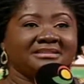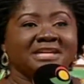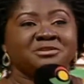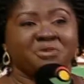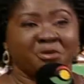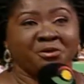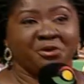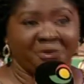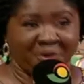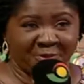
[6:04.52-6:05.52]
Just so
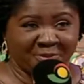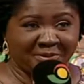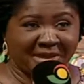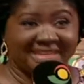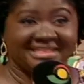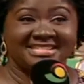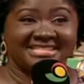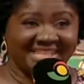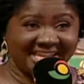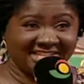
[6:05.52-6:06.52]
you know, at this
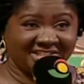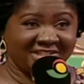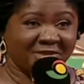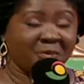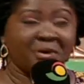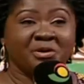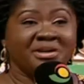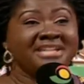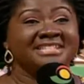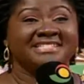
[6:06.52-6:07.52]
stage, we
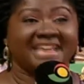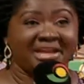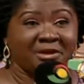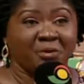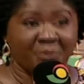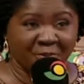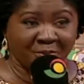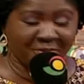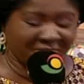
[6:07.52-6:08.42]
couldn't decide who.